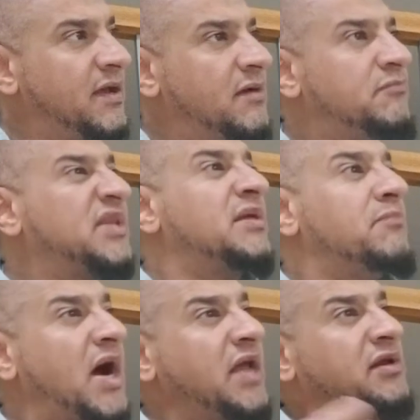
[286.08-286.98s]
But the
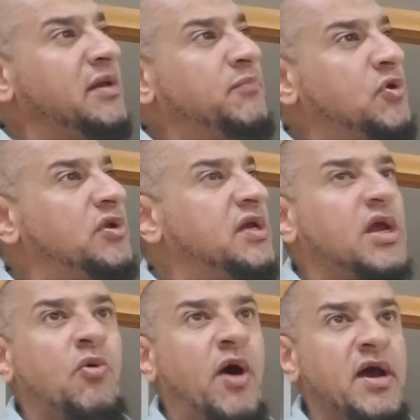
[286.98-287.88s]
minor impurity
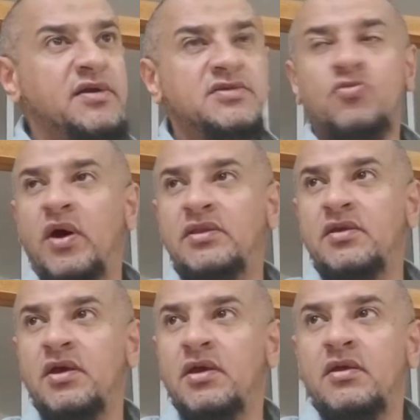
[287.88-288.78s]
requires
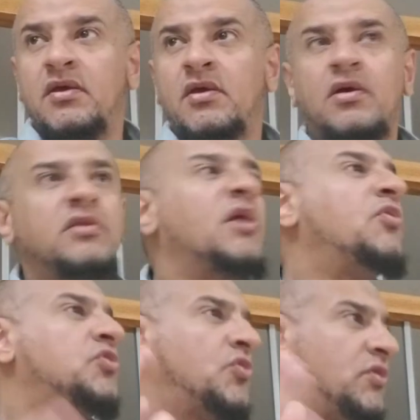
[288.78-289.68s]
what? The
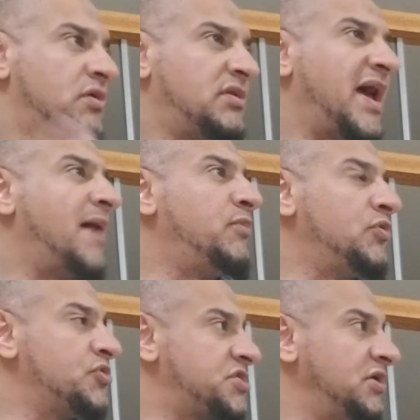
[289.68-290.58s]
wudu, the
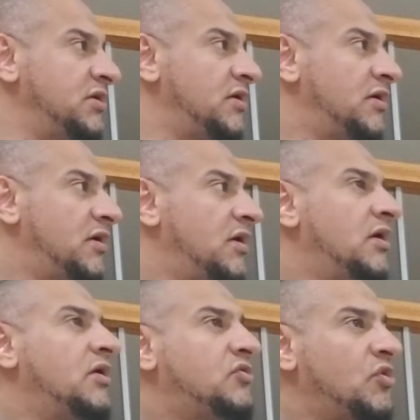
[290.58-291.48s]
ablution,
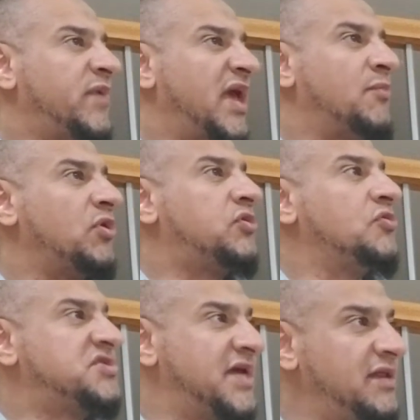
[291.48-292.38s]
to be able
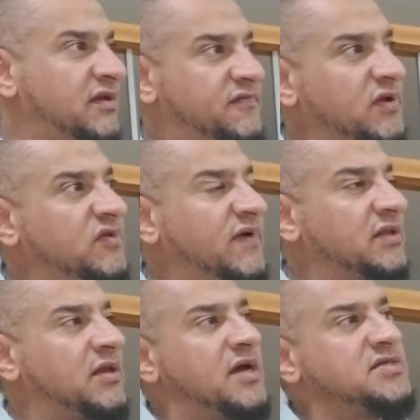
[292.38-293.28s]
to stand in front of
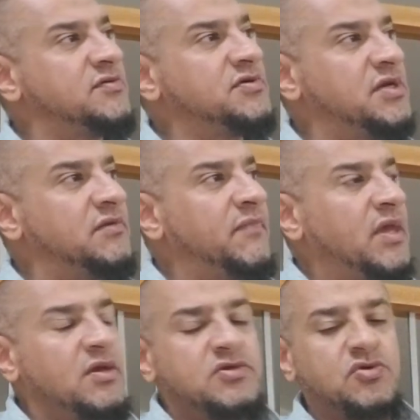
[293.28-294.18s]
Allah Azza wa Jal.
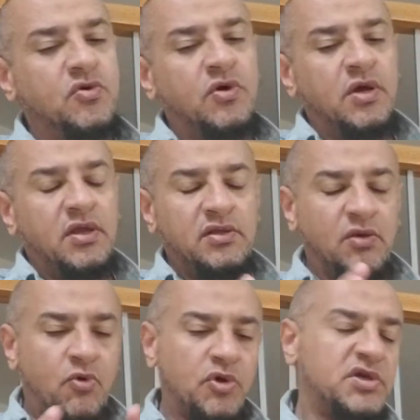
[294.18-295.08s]
So
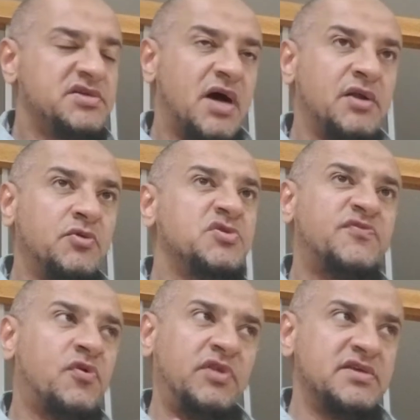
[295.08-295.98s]
the waters are used
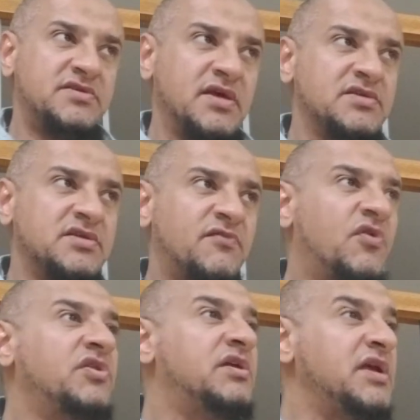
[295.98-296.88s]
for these things,
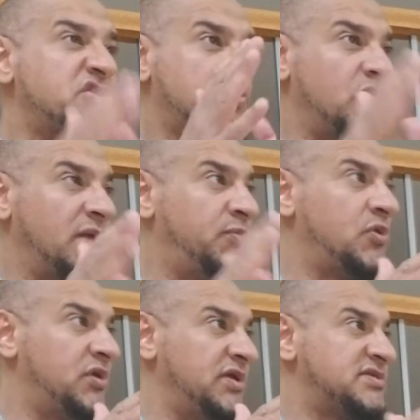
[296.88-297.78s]
for the ritual
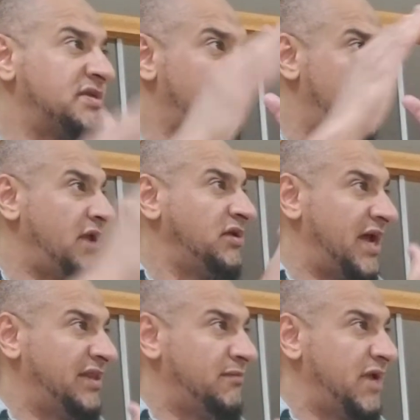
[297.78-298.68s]
impurities, the minor
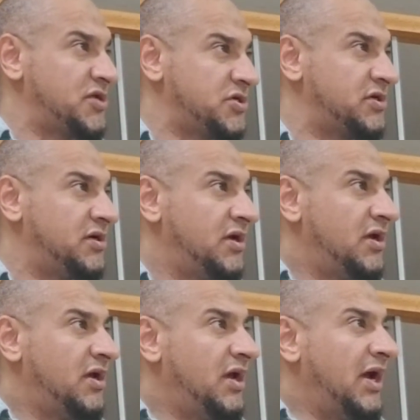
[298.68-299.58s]
and the major,
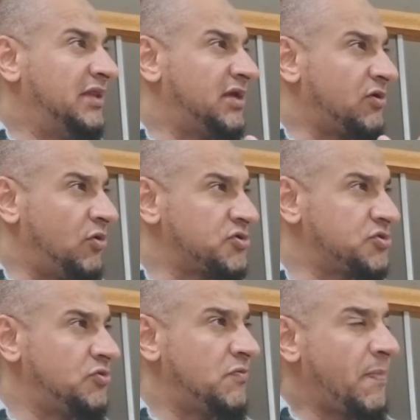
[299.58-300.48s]
and they're
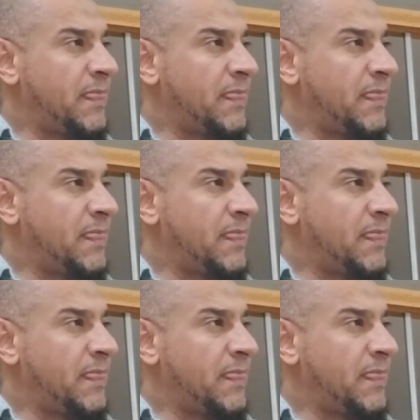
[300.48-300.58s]
also